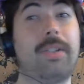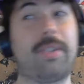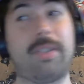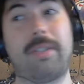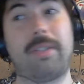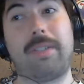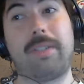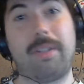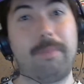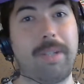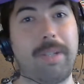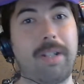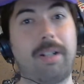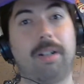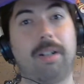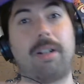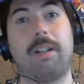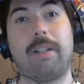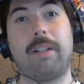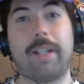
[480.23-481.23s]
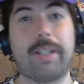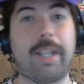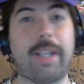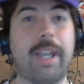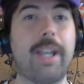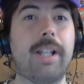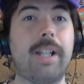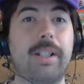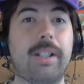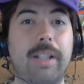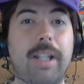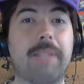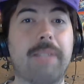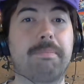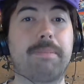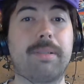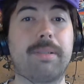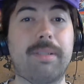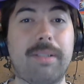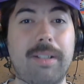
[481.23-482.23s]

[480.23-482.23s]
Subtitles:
So you better hurry the hell up,